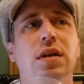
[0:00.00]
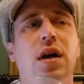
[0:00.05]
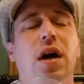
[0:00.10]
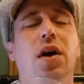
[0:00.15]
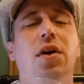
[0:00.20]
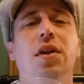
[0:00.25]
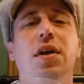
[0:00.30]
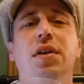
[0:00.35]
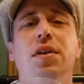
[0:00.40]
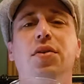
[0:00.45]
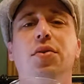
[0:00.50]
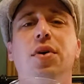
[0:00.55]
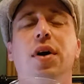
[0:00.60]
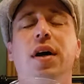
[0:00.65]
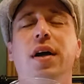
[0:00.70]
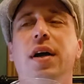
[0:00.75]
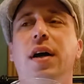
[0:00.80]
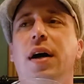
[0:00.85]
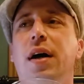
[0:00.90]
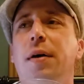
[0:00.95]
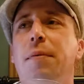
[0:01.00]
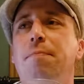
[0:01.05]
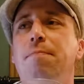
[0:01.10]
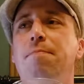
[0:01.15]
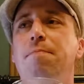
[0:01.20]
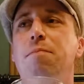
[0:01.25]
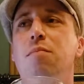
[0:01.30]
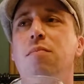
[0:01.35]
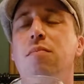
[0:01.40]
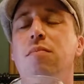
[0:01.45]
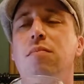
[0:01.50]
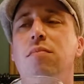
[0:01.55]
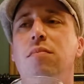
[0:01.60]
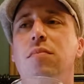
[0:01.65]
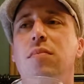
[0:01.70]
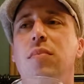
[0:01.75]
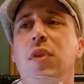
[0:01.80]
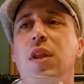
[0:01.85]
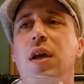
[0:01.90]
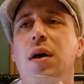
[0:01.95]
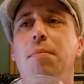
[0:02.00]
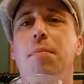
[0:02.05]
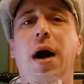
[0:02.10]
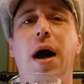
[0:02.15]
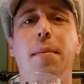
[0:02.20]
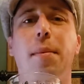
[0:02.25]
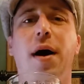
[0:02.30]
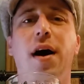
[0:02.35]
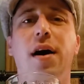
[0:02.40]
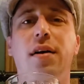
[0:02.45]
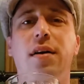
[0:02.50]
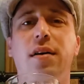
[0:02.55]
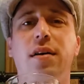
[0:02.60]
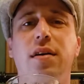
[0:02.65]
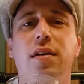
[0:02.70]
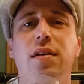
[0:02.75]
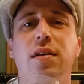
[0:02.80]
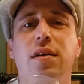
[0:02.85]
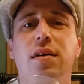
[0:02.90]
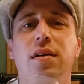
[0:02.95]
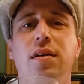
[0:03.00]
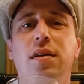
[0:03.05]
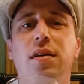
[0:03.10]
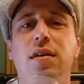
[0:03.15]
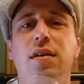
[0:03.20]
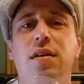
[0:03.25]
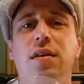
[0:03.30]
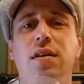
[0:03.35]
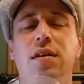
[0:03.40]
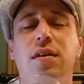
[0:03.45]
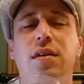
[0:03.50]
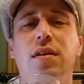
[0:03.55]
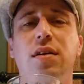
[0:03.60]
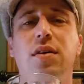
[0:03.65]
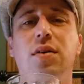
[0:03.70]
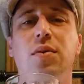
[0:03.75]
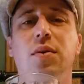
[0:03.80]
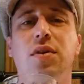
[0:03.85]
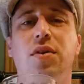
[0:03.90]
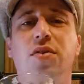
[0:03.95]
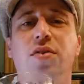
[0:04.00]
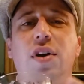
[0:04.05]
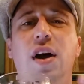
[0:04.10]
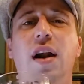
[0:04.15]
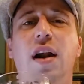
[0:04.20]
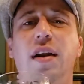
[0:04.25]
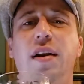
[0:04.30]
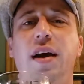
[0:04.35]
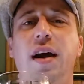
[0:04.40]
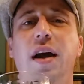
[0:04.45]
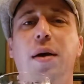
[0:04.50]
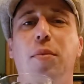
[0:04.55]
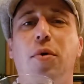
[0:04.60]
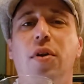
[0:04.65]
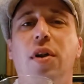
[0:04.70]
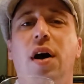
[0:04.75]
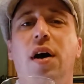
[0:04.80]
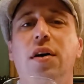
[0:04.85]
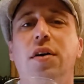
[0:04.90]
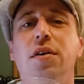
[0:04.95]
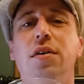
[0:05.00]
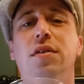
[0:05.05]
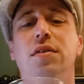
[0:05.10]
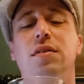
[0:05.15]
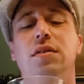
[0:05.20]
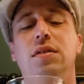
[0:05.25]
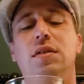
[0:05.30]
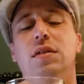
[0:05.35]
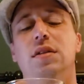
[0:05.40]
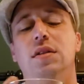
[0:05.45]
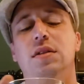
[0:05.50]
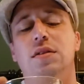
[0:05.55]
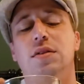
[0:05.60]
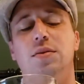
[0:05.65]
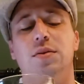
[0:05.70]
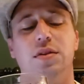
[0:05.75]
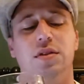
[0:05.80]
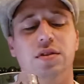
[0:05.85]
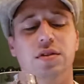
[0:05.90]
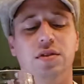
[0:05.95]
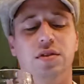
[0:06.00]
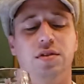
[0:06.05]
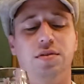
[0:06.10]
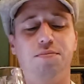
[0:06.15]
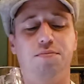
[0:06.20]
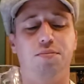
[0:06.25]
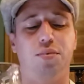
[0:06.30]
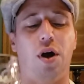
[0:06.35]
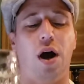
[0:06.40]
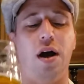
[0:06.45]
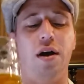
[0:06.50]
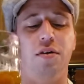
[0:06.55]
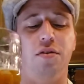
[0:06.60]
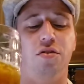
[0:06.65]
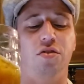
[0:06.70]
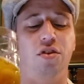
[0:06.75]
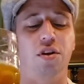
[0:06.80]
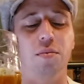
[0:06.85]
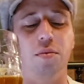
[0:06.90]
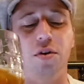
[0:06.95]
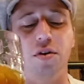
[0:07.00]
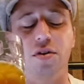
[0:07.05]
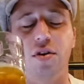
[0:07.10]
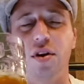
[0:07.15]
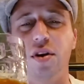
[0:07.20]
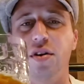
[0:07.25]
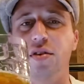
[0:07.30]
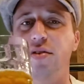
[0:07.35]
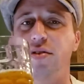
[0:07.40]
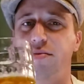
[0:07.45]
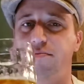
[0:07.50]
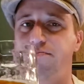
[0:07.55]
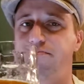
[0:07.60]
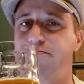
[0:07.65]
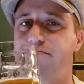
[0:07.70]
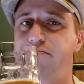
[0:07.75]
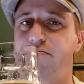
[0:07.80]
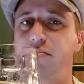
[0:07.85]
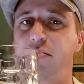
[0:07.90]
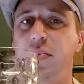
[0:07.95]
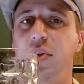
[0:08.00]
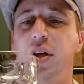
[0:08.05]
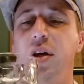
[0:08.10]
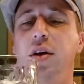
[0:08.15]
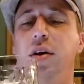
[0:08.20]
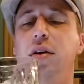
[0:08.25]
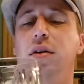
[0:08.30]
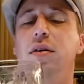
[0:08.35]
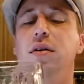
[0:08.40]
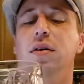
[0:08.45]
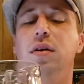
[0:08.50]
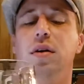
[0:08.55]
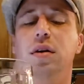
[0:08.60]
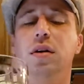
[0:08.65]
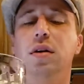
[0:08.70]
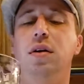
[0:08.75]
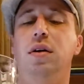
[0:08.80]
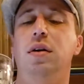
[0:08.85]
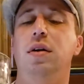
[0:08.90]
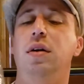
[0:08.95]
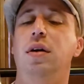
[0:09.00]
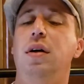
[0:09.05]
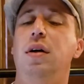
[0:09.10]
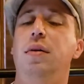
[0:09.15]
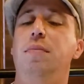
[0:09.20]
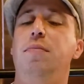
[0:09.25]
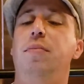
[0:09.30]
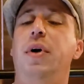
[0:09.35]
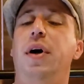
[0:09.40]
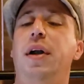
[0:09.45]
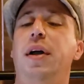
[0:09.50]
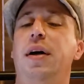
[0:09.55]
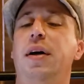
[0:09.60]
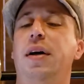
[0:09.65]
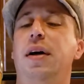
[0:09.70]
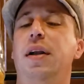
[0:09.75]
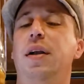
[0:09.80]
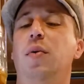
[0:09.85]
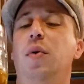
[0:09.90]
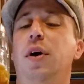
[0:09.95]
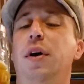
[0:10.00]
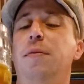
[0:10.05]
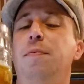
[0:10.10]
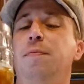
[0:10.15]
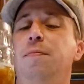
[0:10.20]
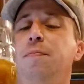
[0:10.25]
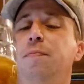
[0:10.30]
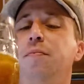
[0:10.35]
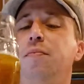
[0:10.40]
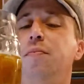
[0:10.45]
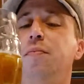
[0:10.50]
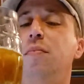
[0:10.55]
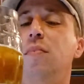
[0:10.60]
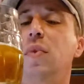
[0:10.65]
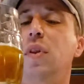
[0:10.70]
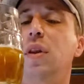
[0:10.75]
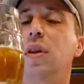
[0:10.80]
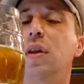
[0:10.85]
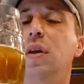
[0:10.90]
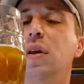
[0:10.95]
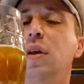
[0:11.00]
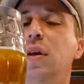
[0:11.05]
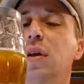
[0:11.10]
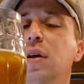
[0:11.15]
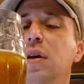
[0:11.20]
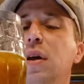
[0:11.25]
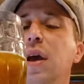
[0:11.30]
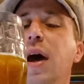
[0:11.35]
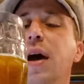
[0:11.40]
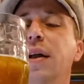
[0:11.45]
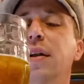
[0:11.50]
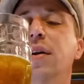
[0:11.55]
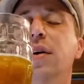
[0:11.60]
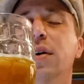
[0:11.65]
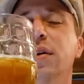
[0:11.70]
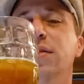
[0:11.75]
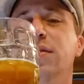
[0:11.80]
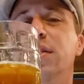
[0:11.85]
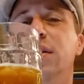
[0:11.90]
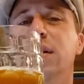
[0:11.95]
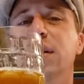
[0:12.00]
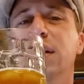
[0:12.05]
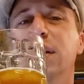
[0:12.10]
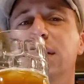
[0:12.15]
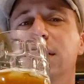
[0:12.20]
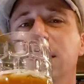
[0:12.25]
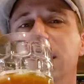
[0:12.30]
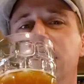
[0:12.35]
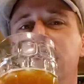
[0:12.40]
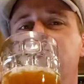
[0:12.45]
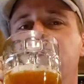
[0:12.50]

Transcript: Oh, they do a Maibach, which is kind of an amber lager, which is probably similar to this here. But anyway, yeah, no, it's clean.